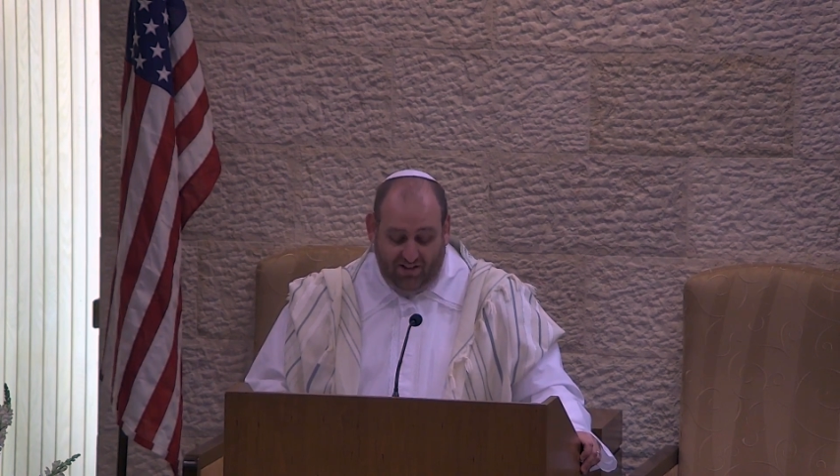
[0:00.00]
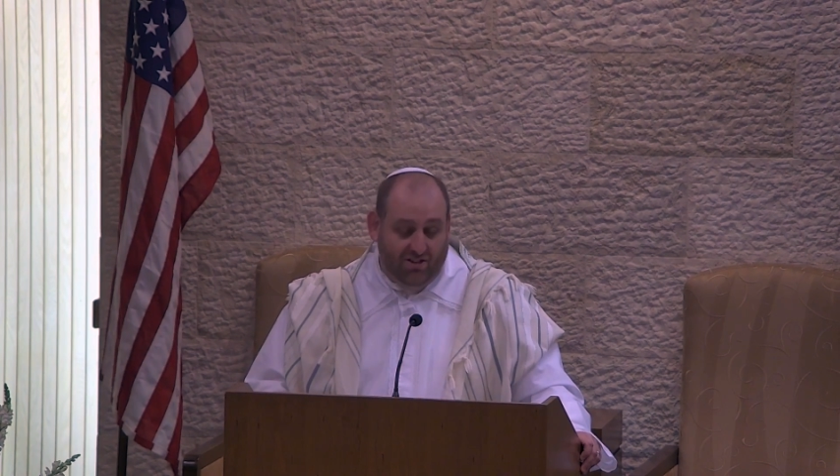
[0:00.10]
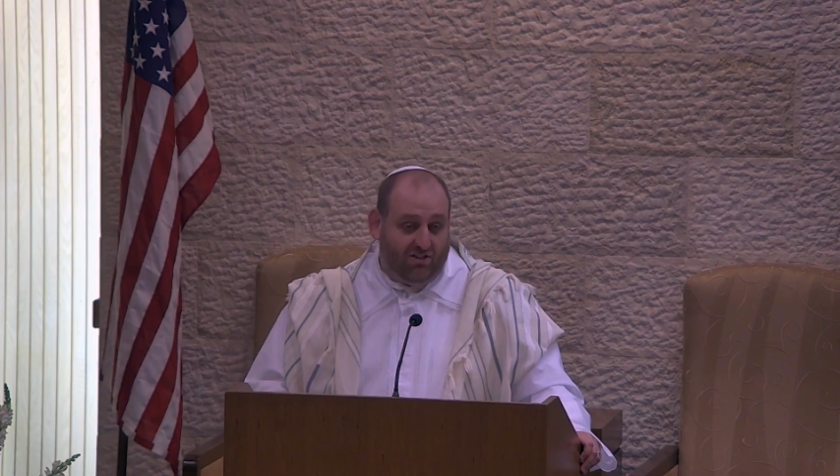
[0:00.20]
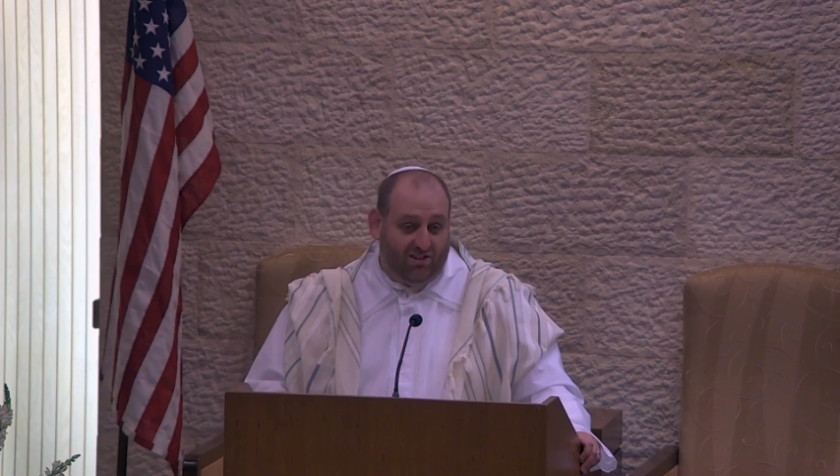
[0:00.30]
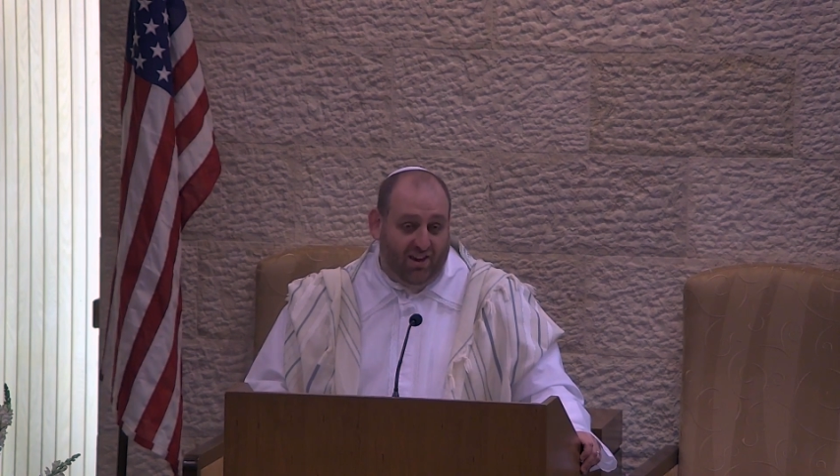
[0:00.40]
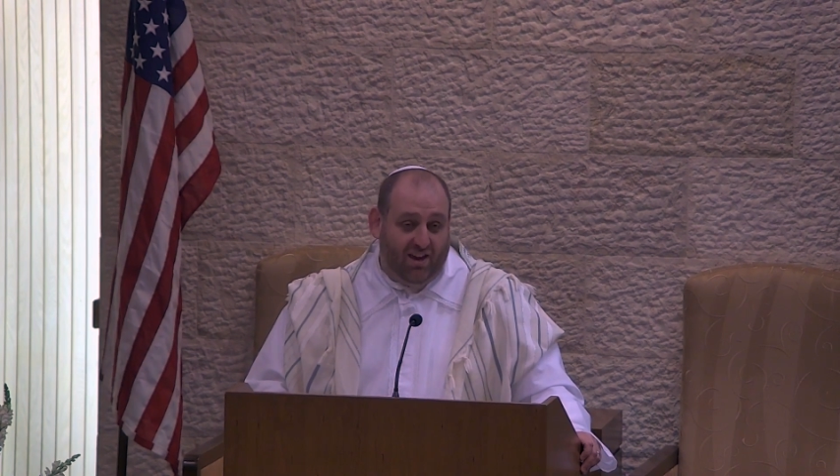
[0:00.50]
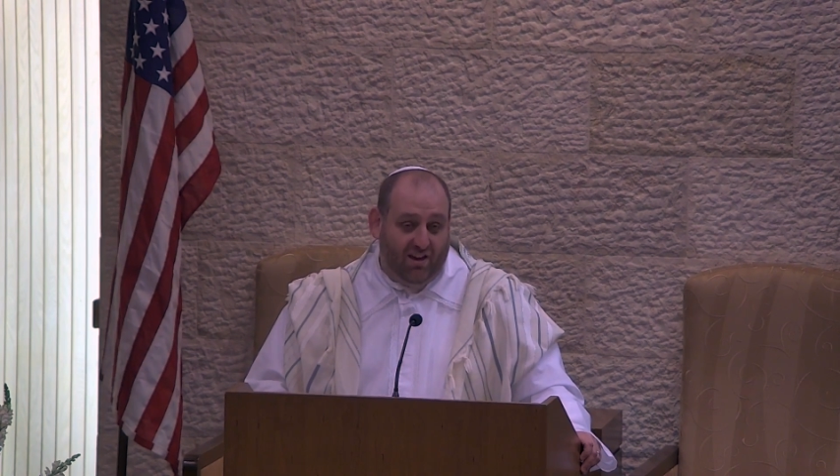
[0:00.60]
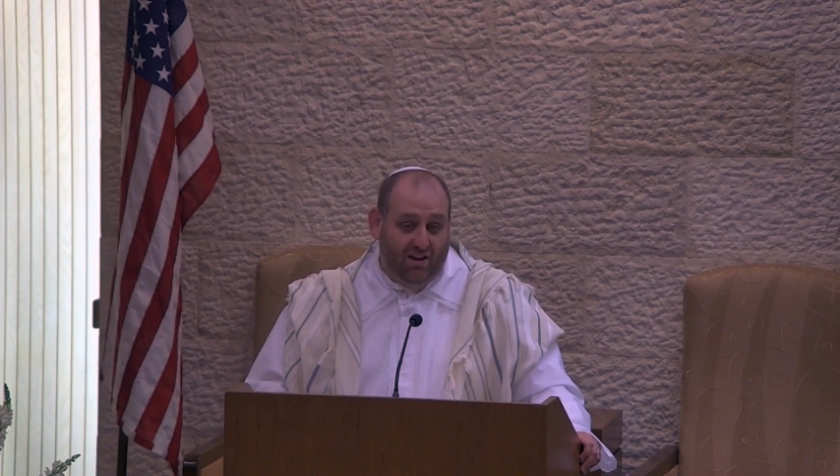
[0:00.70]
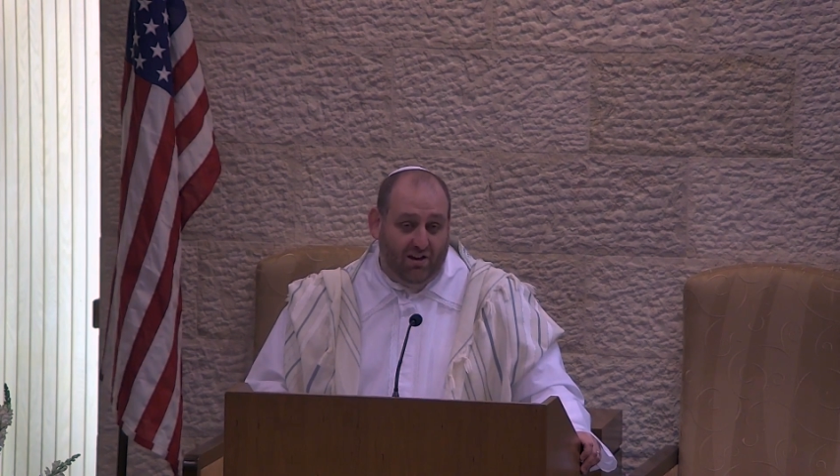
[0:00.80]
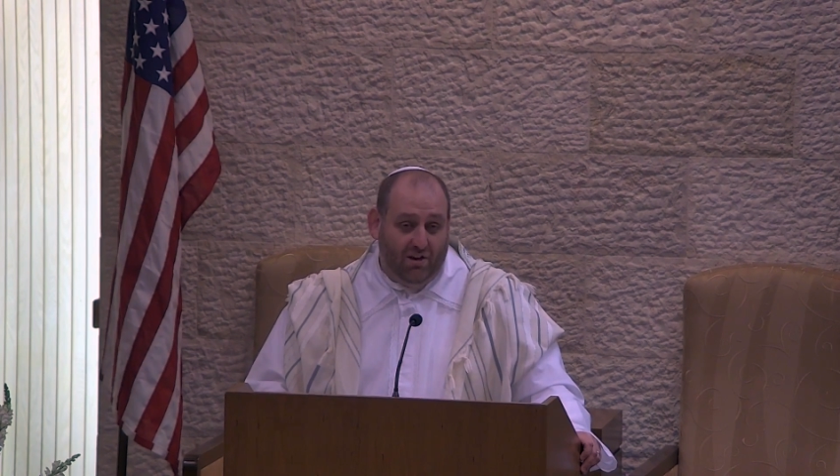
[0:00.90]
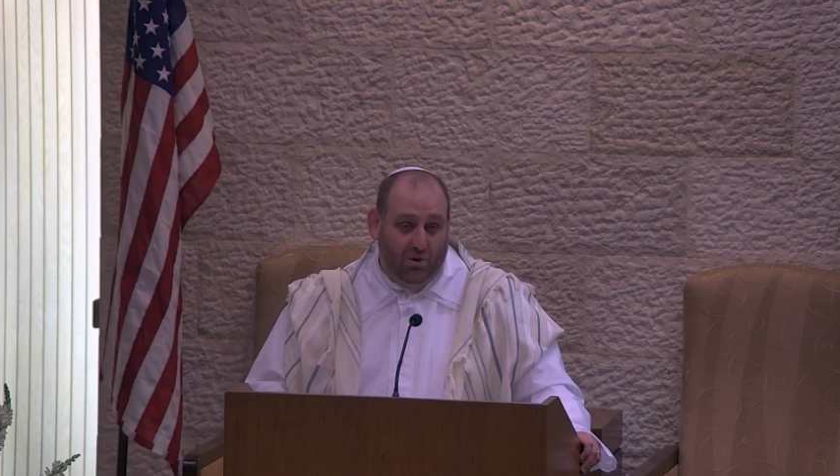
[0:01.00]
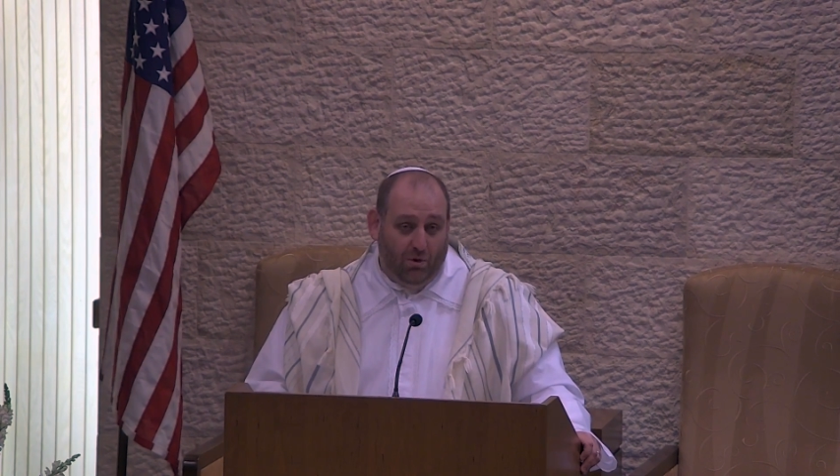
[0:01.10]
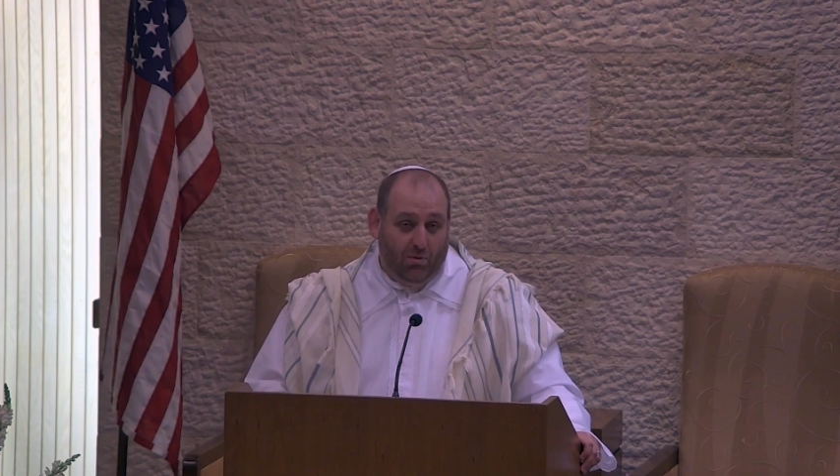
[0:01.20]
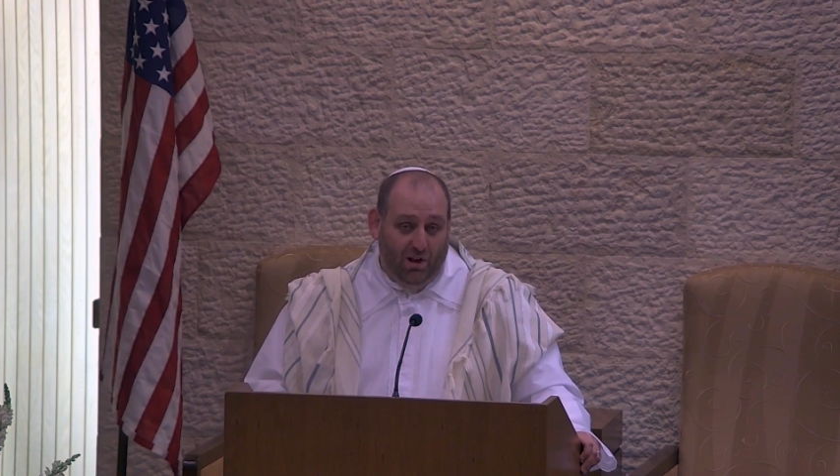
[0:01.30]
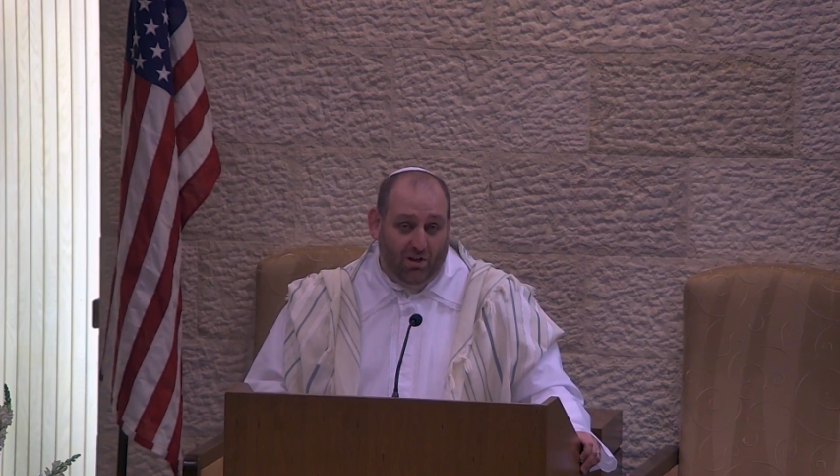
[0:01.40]
to see
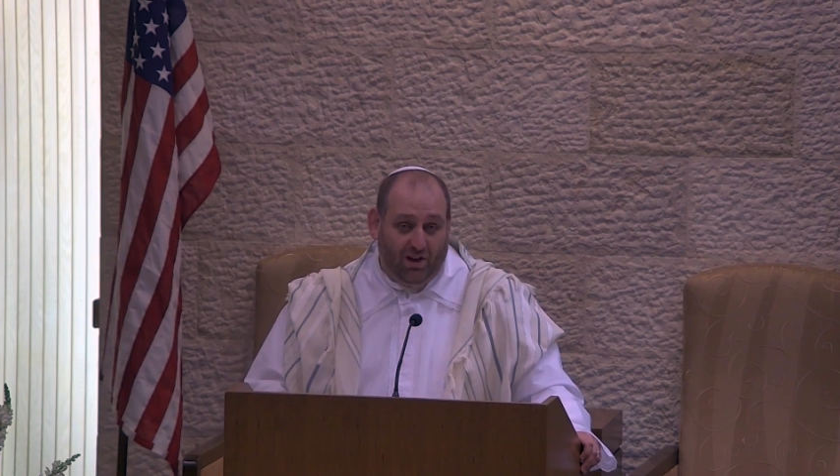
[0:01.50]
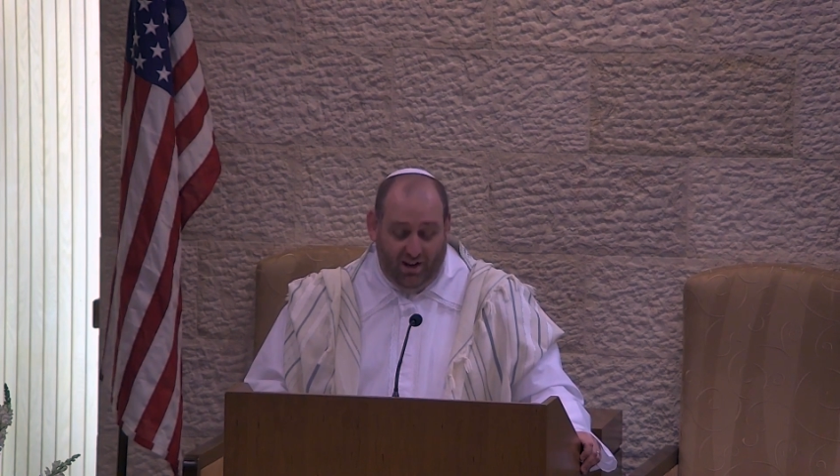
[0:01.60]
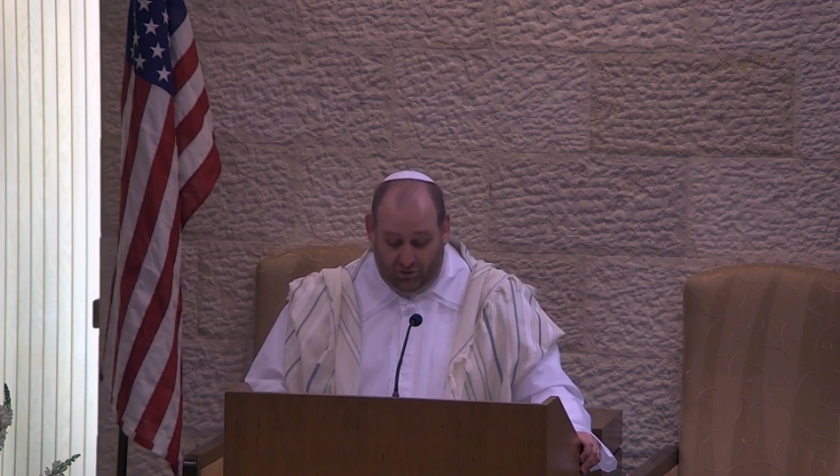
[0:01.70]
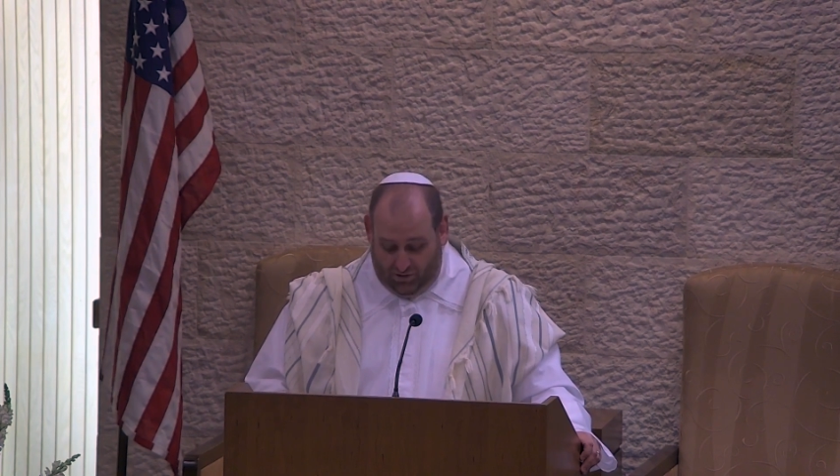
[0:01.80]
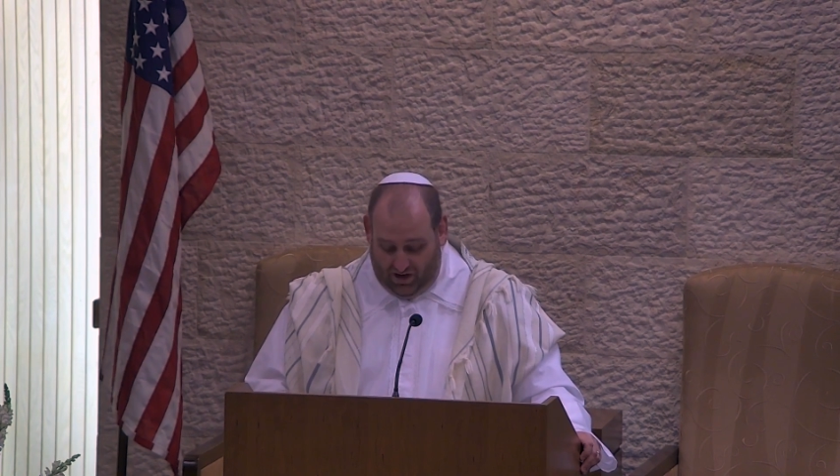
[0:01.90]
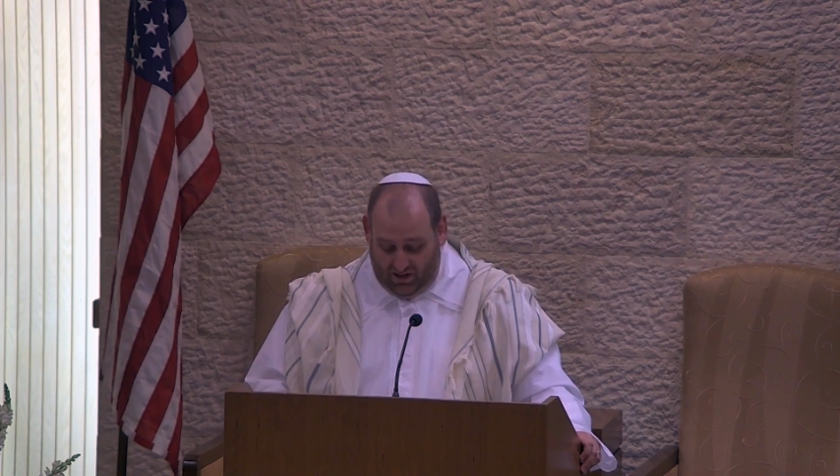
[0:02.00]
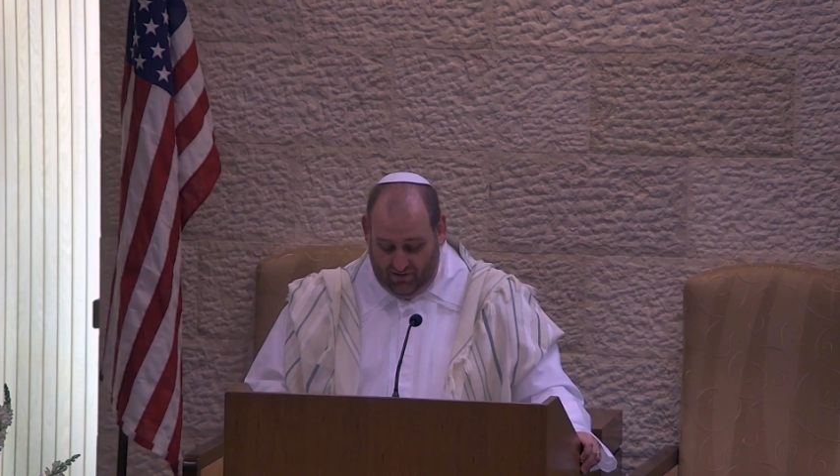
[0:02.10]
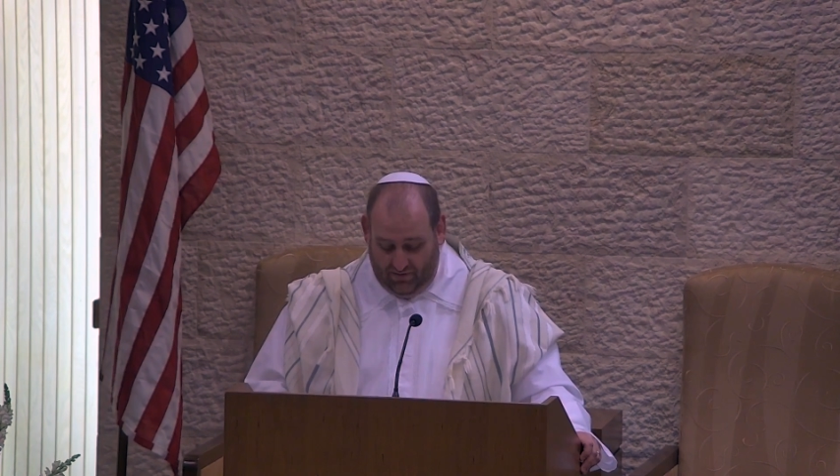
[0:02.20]
when we look at Israel.